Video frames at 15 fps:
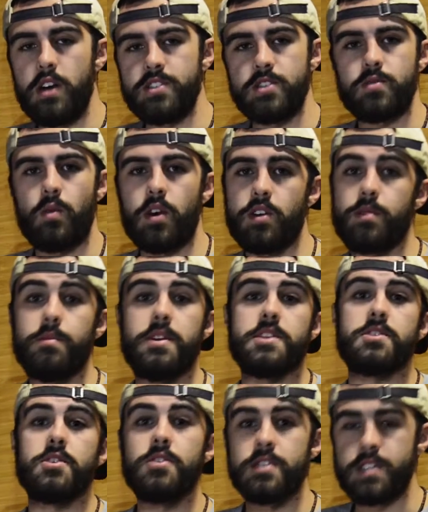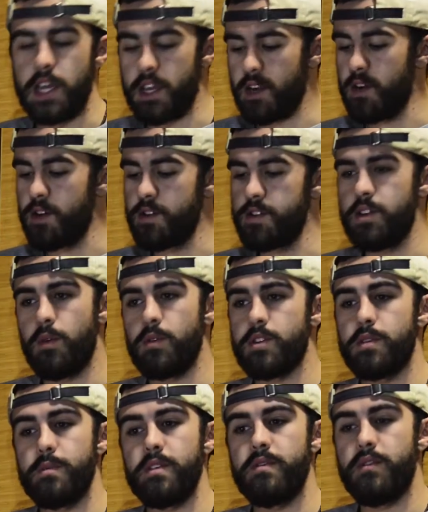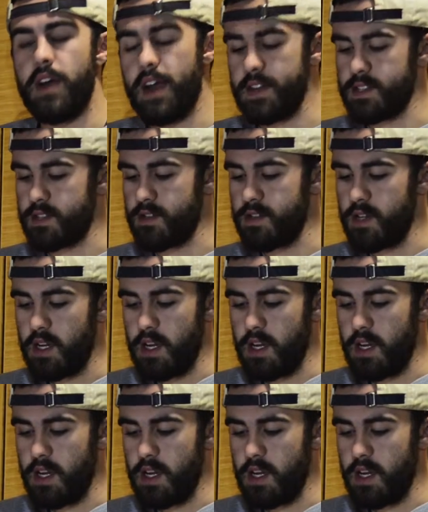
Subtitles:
just wanted to be as good as I could. I wanted to be faster.